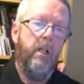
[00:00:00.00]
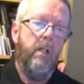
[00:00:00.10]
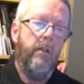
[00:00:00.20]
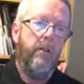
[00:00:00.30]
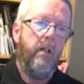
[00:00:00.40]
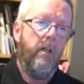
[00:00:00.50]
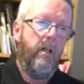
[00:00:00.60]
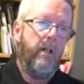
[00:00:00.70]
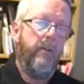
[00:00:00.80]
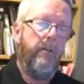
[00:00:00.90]
The
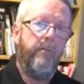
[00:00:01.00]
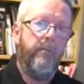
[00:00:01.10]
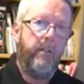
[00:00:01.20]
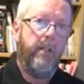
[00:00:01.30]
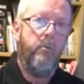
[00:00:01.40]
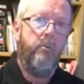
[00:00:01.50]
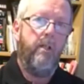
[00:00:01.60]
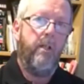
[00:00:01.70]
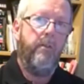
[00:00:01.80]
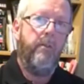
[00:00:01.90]
higher the final
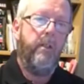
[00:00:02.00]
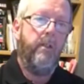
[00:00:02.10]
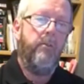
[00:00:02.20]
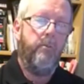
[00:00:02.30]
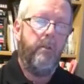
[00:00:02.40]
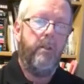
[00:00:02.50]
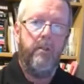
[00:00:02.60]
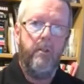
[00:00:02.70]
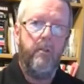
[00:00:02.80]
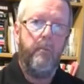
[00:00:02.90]
gravity, the sweeter
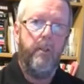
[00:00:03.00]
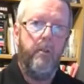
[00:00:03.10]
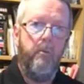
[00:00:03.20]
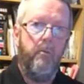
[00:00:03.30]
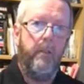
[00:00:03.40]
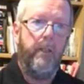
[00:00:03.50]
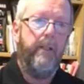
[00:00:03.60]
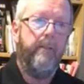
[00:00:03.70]
your beer will be.